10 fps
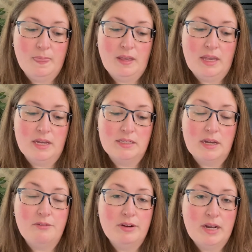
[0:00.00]
And
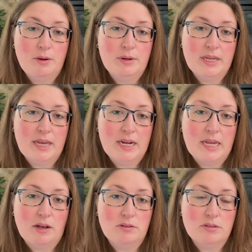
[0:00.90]
every now and again,
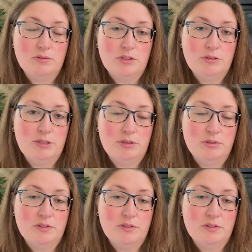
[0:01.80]
I also do use